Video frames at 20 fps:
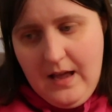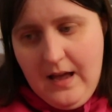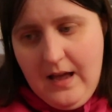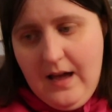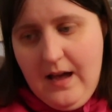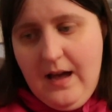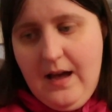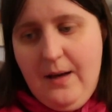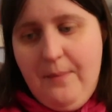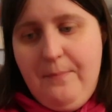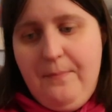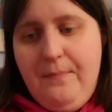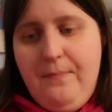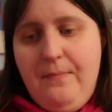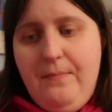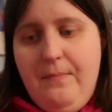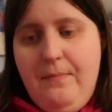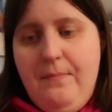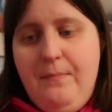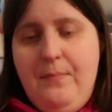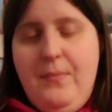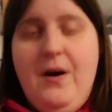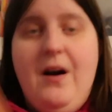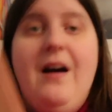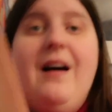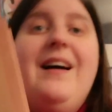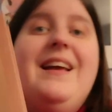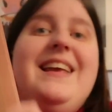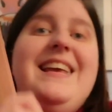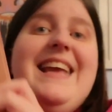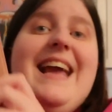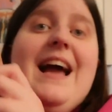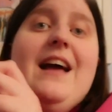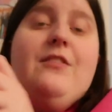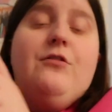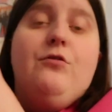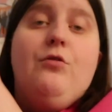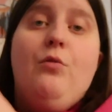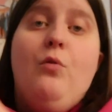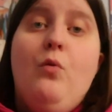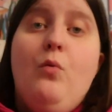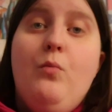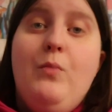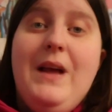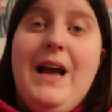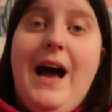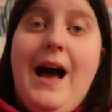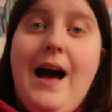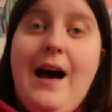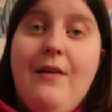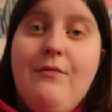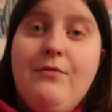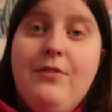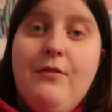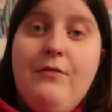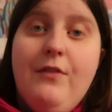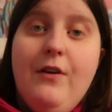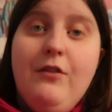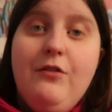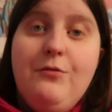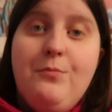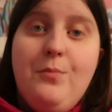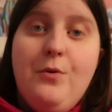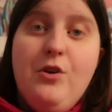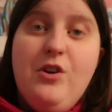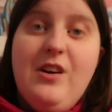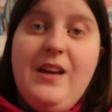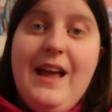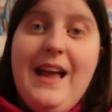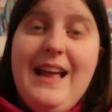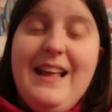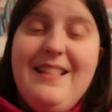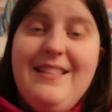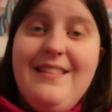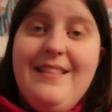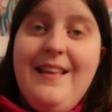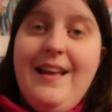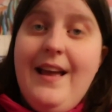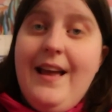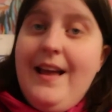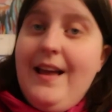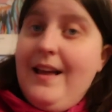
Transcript: but yeah, so we have the first book in